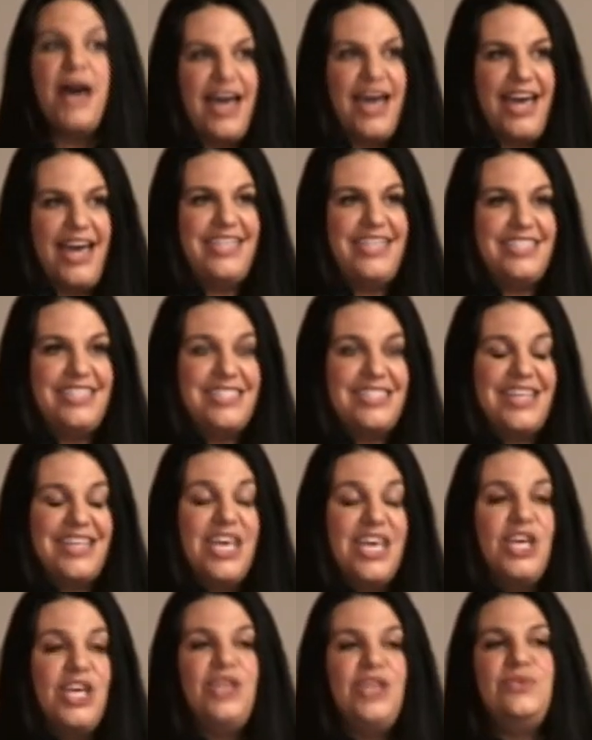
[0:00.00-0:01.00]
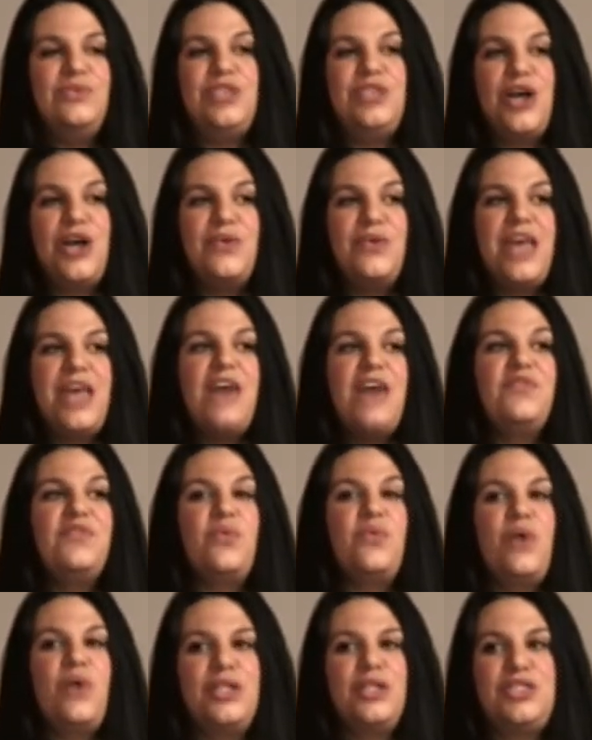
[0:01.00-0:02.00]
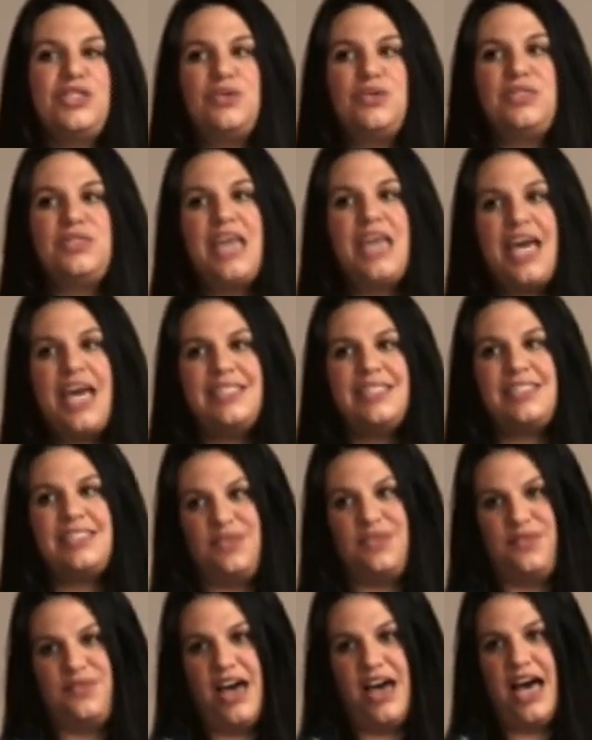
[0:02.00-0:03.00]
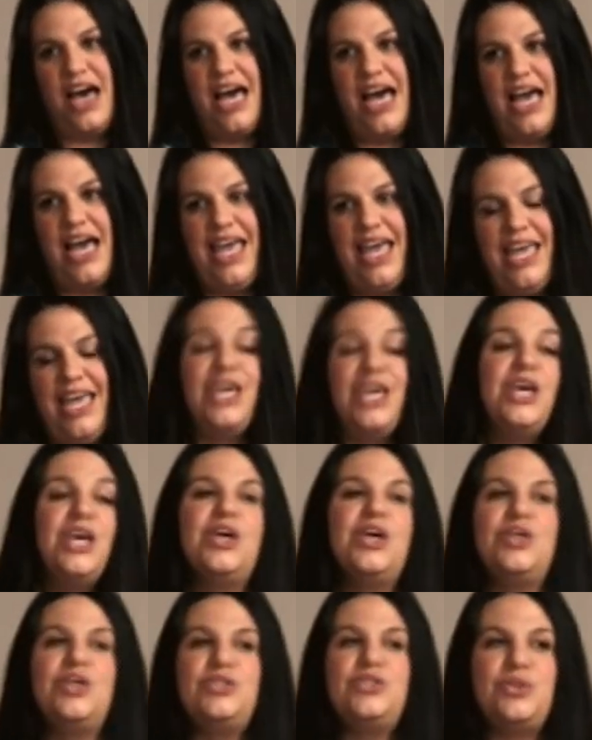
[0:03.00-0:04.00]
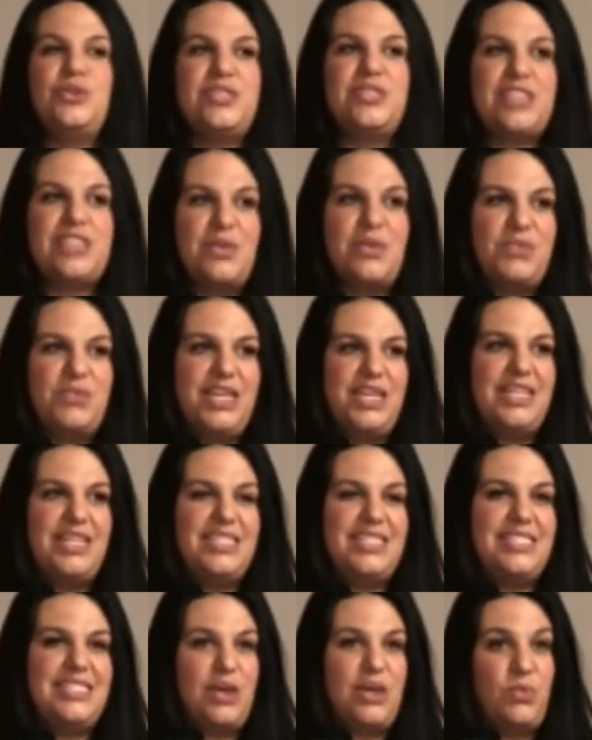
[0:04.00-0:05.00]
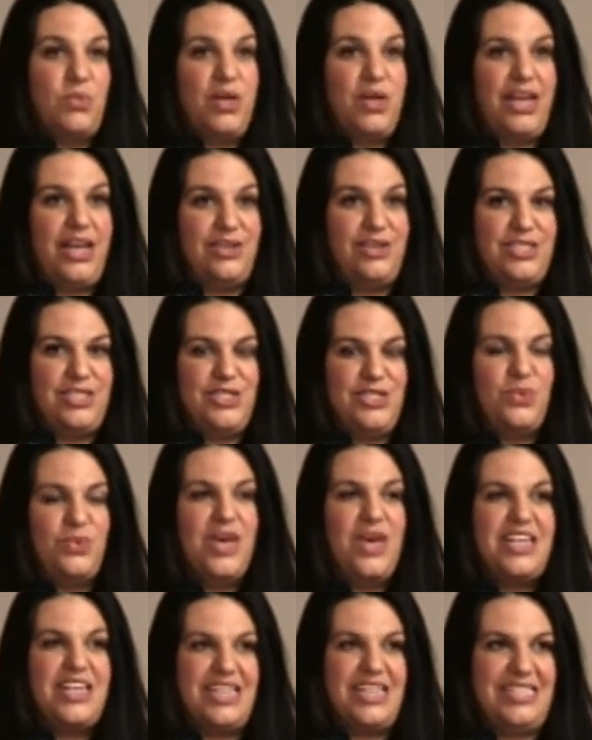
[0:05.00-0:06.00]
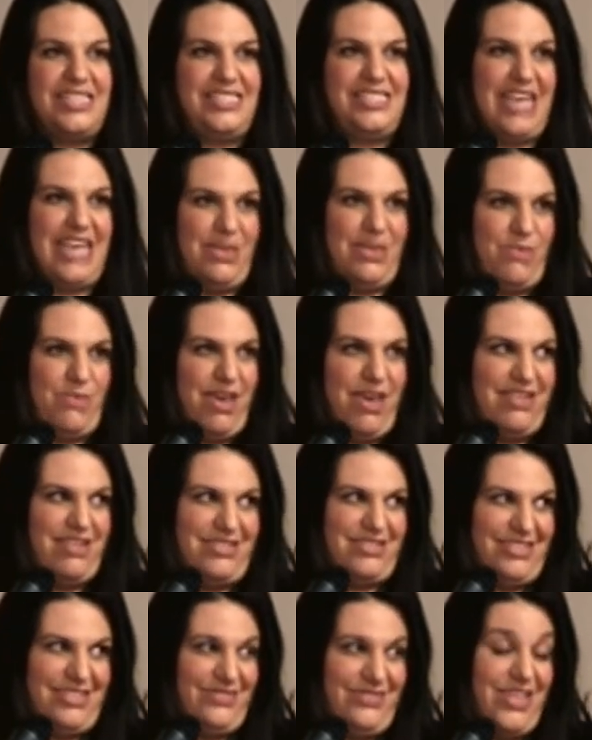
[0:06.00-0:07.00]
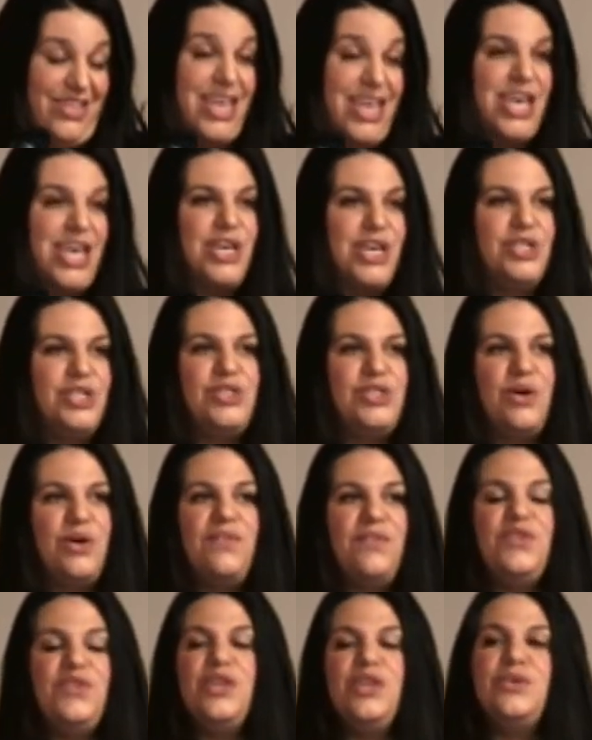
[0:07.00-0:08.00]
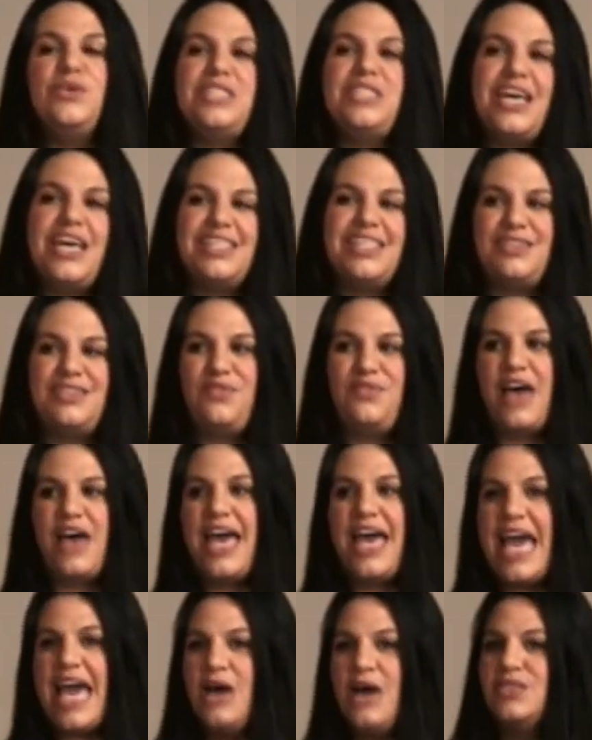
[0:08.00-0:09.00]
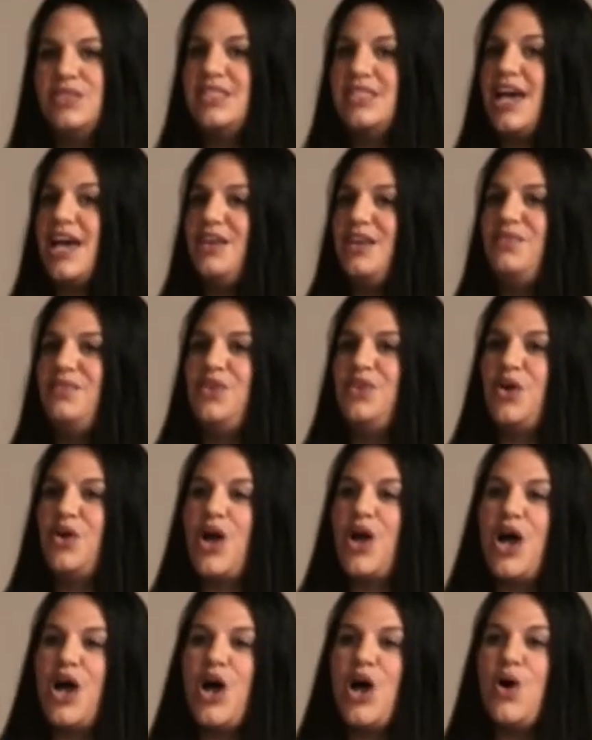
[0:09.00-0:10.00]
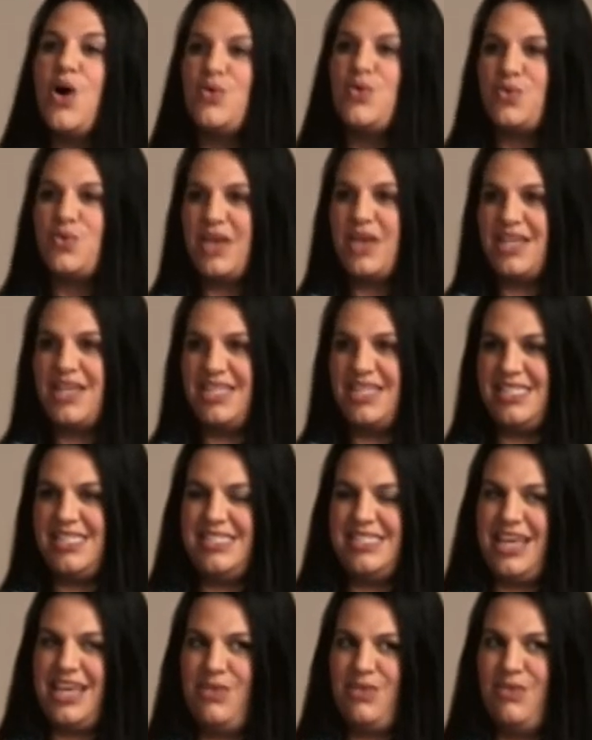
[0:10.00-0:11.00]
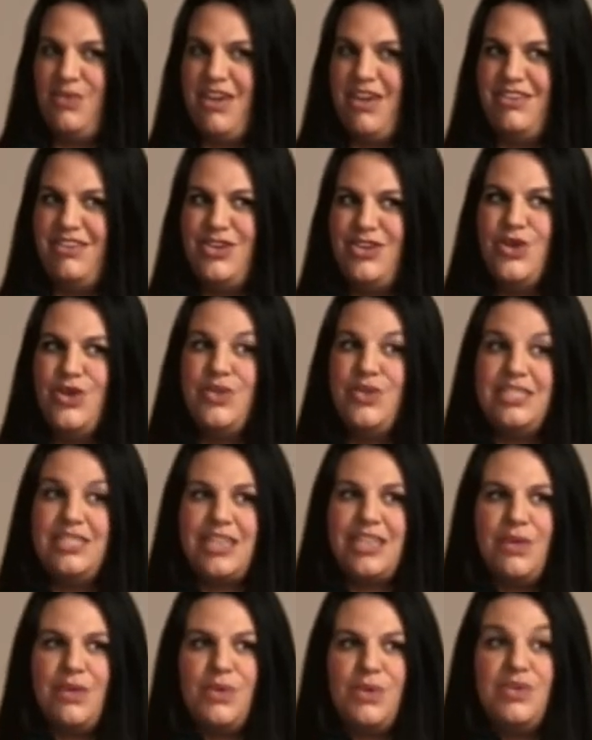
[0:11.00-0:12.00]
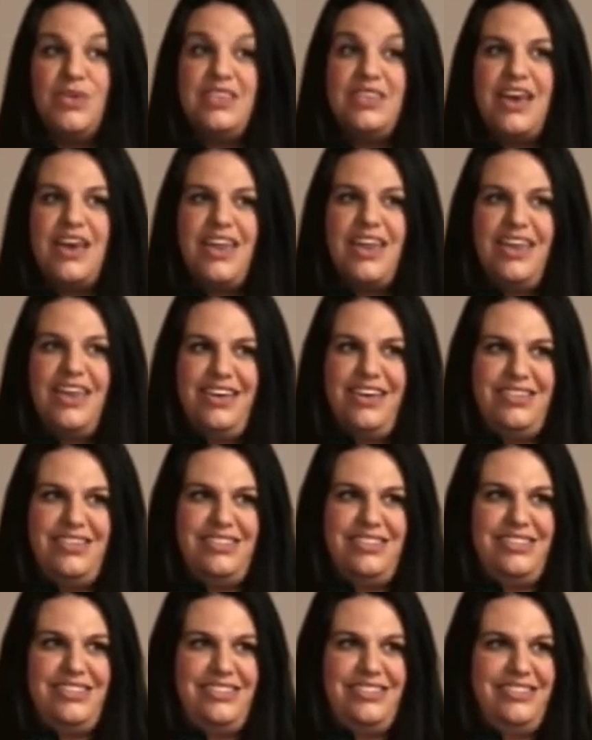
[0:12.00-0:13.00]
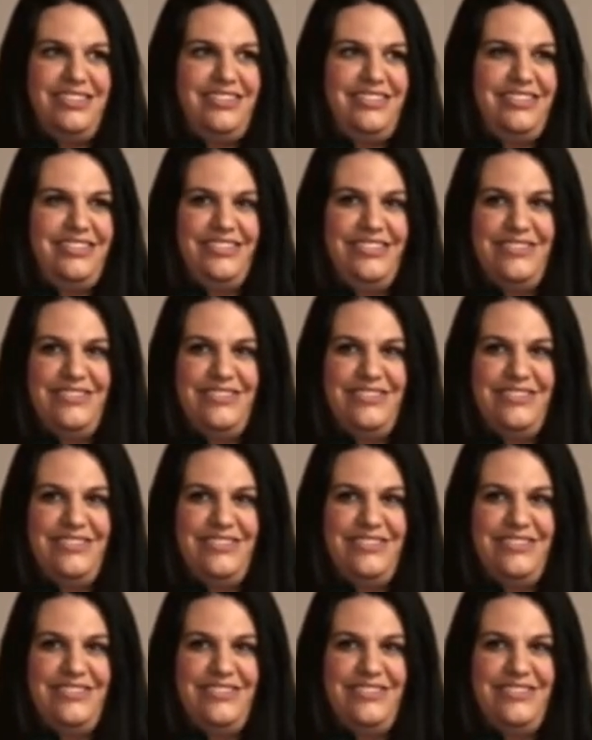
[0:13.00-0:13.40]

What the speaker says: But you don't ever want to testify to something in someone else's witness statement. So if you testify outside of your own witness statement, who can tell me what that is?